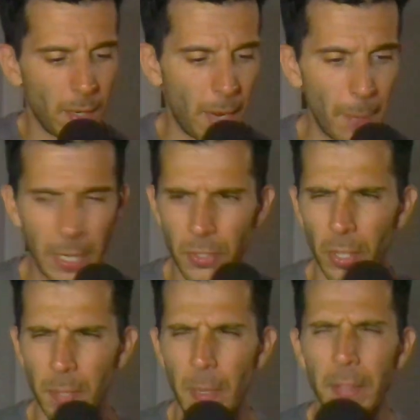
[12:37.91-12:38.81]
I might have
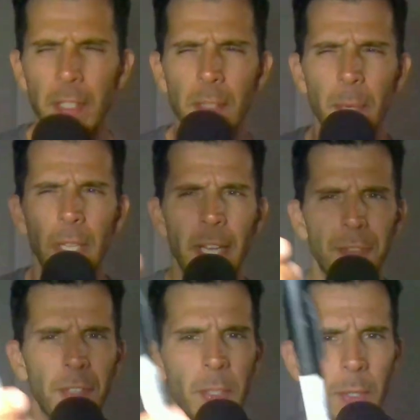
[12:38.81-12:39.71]
talked about these in my
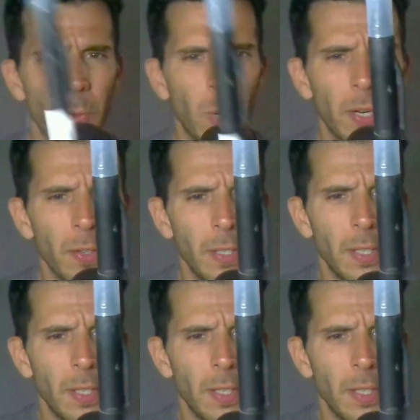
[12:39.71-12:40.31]
last video as well.